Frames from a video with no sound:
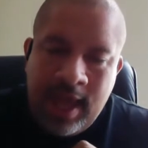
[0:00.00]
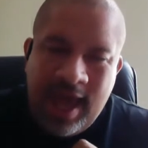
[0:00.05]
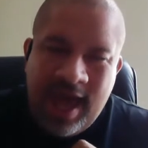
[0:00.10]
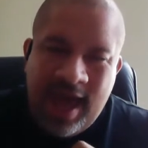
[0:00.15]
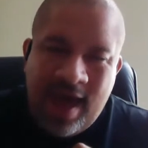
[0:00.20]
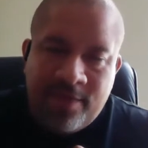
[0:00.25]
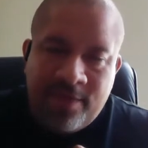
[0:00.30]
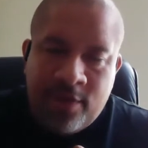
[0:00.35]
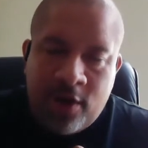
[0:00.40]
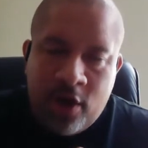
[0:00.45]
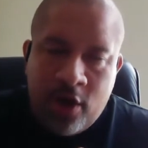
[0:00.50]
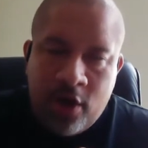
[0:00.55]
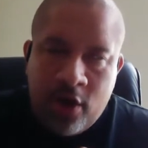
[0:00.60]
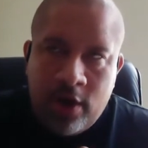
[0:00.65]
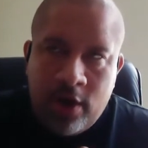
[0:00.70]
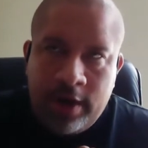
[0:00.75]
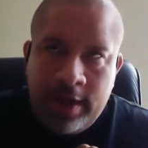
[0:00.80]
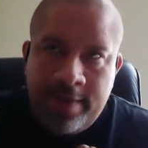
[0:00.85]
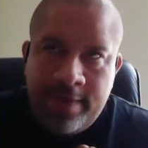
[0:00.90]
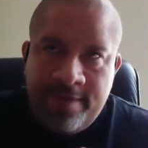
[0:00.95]
I've
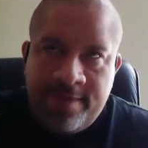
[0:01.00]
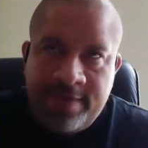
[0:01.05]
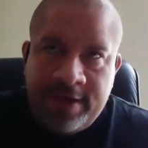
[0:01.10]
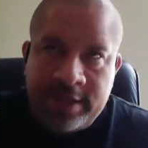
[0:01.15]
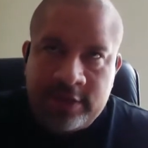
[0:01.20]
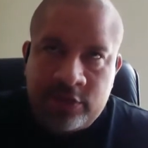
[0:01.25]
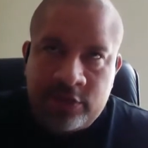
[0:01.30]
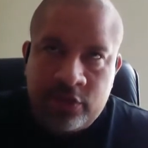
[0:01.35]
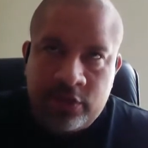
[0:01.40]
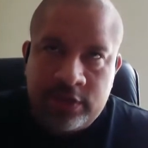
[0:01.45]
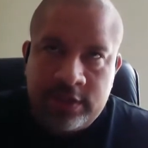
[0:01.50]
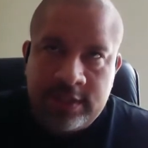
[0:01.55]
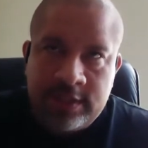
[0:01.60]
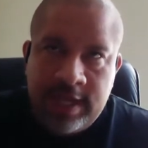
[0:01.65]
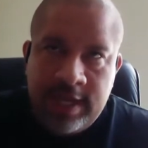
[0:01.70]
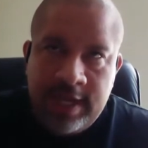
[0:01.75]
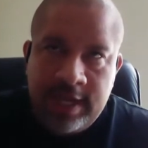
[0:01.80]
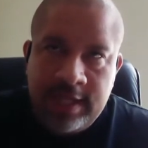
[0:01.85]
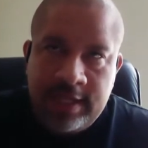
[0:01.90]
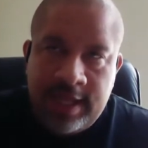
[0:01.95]
heard investors
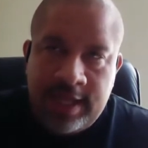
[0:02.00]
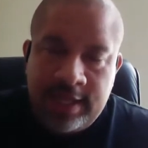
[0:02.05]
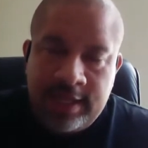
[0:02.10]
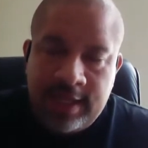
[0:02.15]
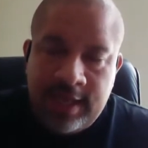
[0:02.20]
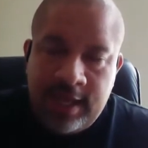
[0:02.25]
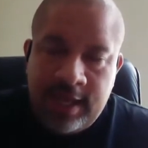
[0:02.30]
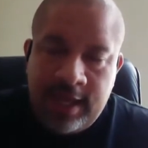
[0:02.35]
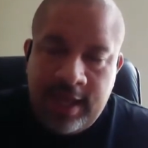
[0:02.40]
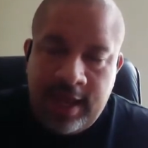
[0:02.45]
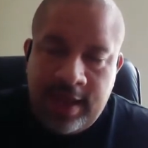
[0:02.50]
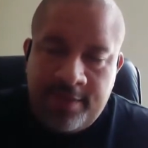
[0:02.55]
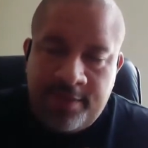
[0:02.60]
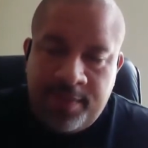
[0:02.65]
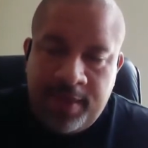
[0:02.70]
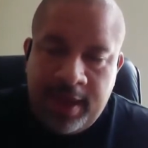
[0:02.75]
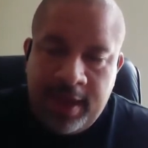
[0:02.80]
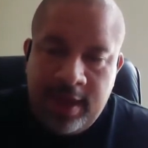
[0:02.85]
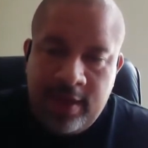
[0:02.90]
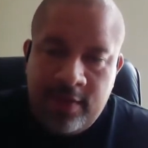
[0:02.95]
say that they have
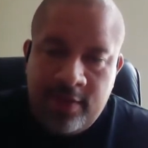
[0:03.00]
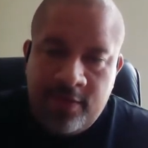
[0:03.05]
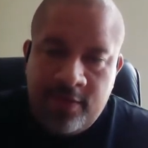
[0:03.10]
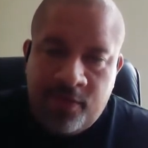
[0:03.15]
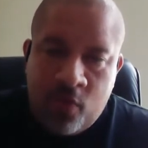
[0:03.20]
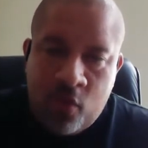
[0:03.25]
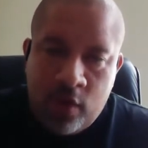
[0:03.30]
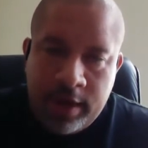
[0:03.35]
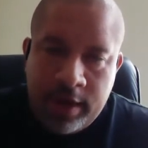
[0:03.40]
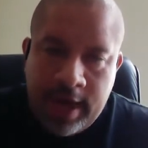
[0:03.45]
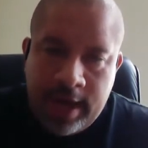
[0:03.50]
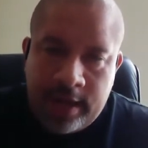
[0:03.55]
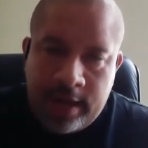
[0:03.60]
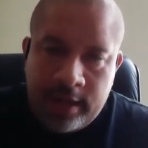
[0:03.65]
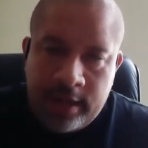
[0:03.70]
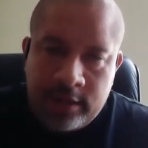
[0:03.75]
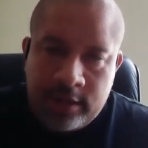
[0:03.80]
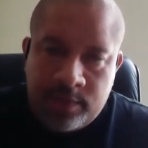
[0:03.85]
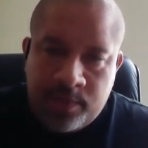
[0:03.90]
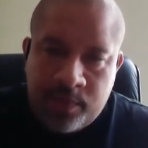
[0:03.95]
paid
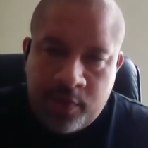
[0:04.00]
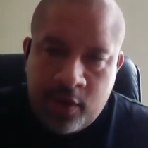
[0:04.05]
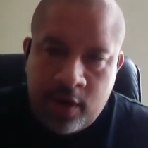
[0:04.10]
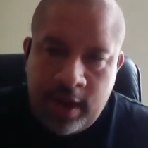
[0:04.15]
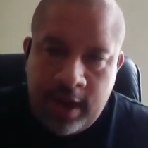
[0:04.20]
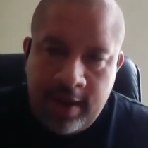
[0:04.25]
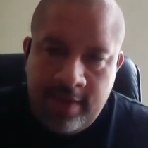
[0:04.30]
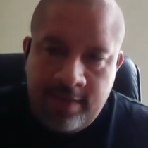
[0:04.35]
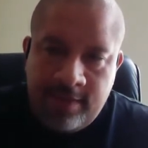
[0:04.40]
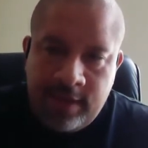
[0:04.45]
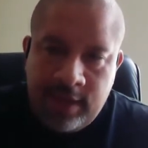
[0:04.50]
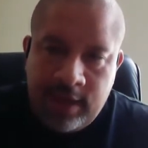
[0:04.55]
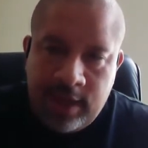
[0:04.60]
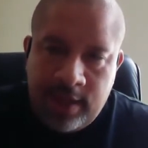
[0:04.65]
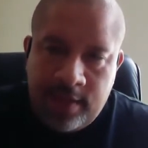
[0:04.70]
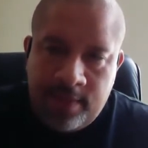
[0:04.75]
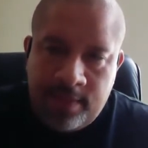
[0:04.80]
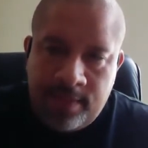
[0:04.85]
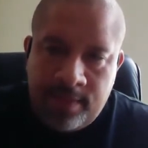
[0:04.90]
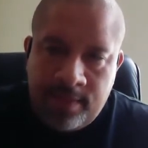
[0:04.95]
$4 per
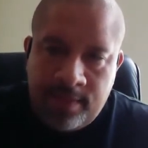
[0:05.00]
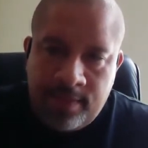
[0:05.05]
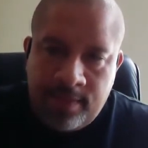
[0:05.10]
AVM,